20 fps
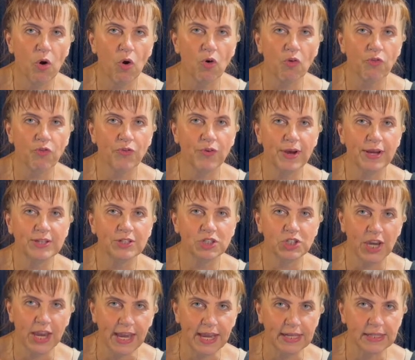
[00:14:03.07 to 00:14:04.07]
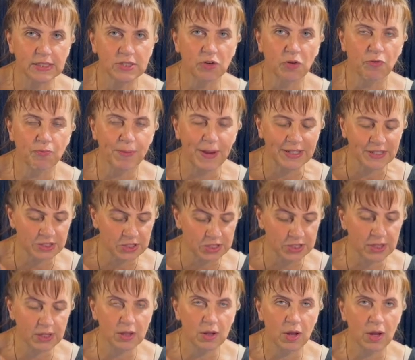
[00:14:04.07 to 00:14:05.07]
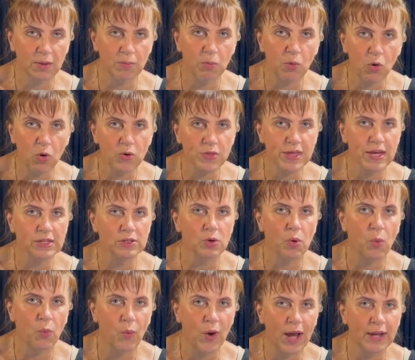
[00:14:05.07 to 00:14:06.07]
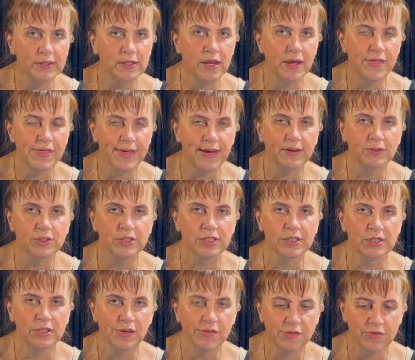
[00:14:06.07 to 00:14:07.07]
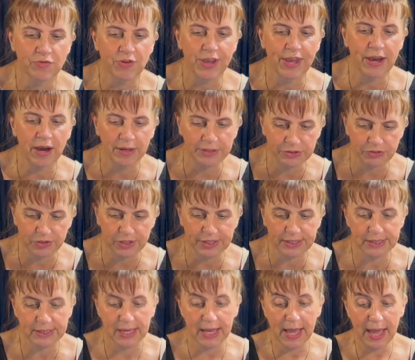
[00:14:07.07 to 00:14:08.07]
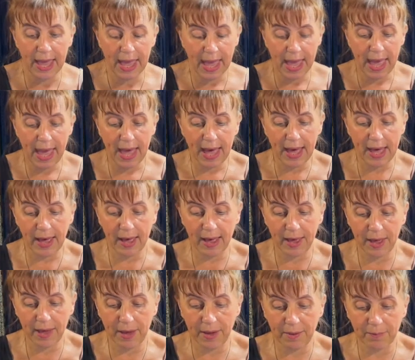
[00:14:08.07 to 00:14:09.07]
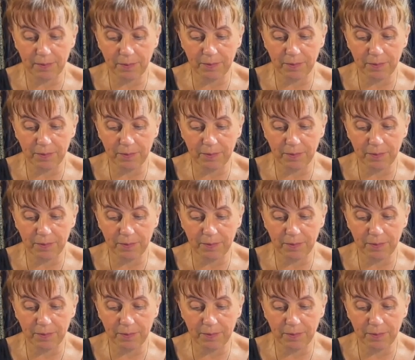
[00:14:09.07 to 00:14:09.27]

of shades of pastel, more than 1,300. I